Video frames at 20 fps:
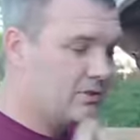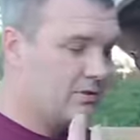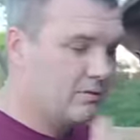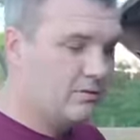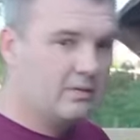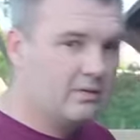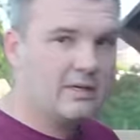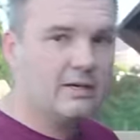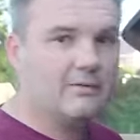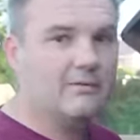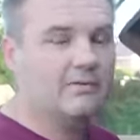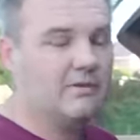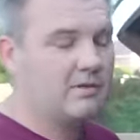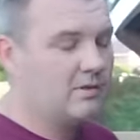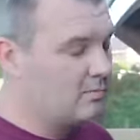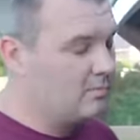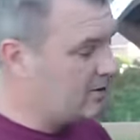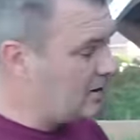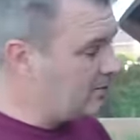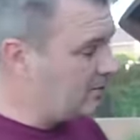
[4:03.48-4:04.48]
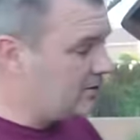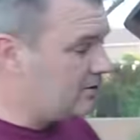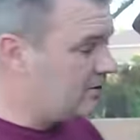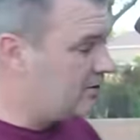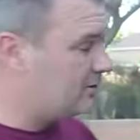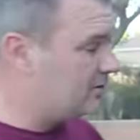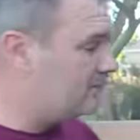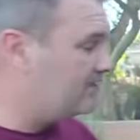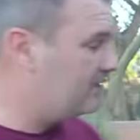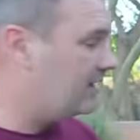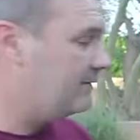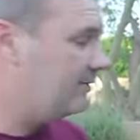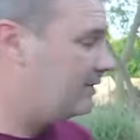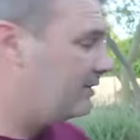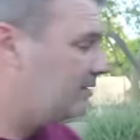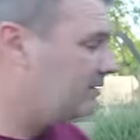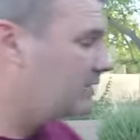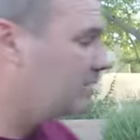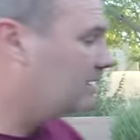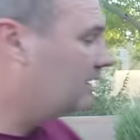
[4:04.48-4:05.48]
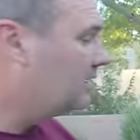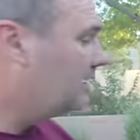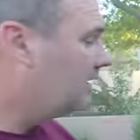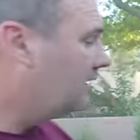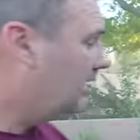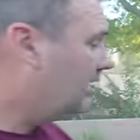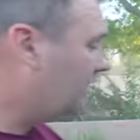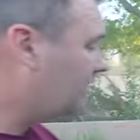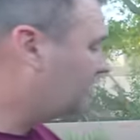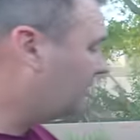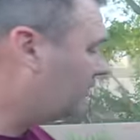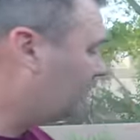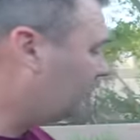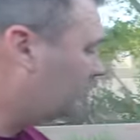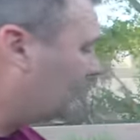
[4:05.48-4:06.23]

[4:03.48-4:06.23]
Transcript: tuned and everything, you're probably close to 500. And so the